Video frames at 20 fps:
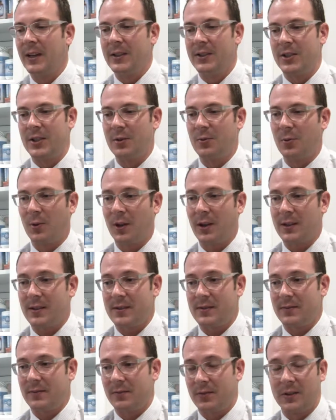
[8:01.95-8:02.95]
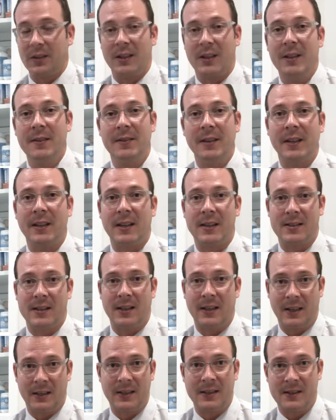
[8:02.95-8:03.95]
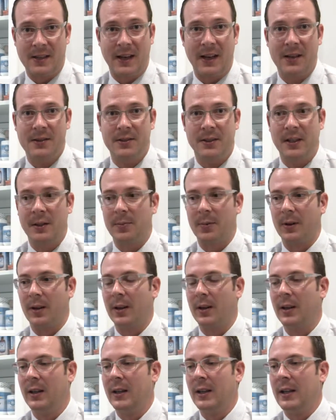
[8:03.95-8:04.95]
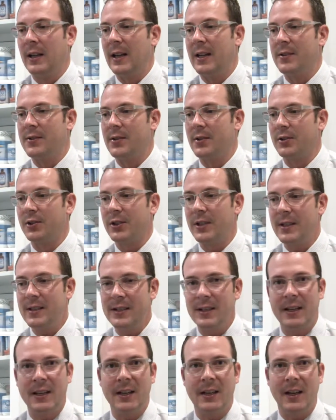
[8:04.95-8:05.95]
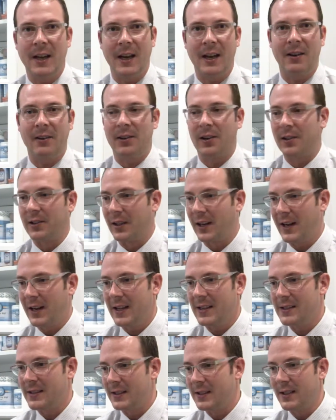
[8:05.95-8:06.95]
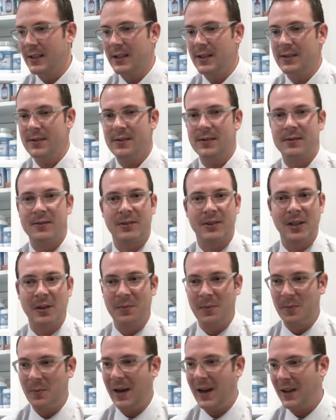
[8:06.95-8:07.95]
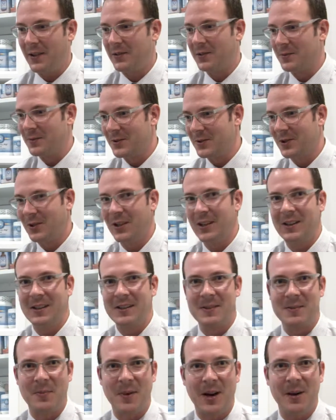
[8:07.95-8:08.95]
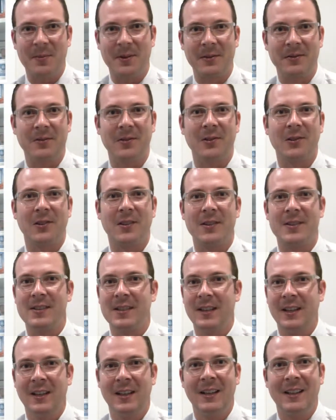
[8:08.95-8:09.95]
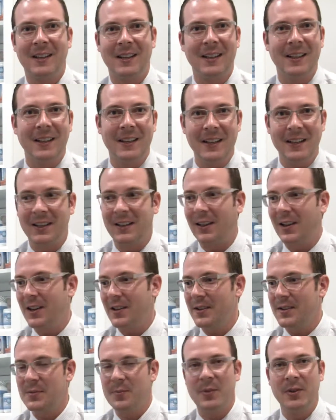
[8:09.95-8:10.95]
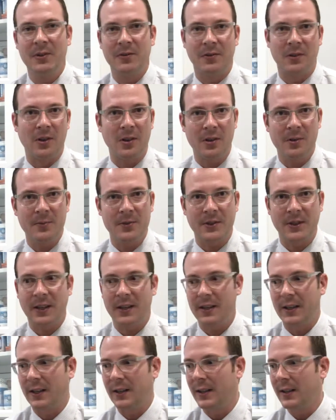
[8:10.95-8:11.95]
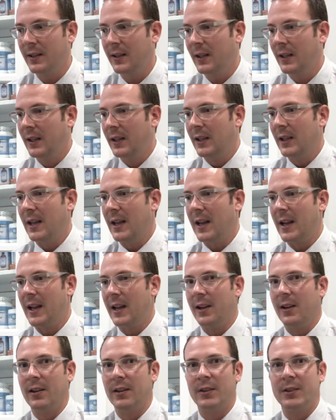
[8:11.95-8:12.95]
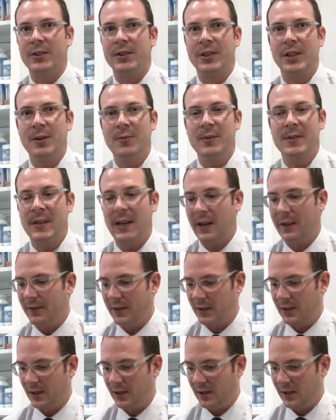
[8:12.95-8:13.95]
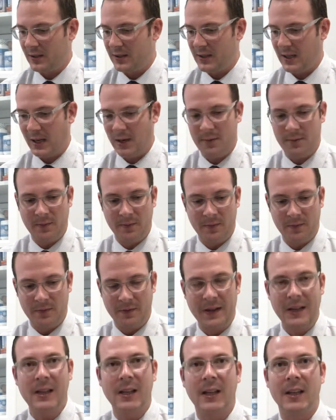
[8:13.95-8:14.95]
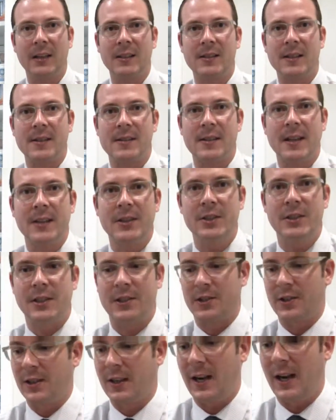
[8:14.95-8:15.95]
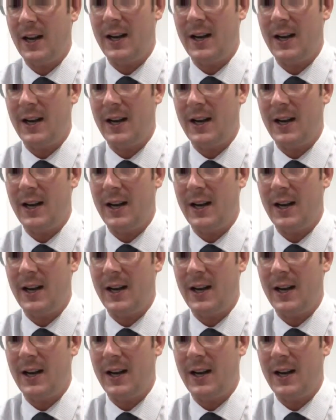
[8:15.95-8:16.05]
She works for a living as a housekeeper, and so she's in and out on her hands and knees, scrubbing bathrooms, toilets, mopping floors, cleaning all these beautiful homes around here. And she was having a hard time feeling sensation in her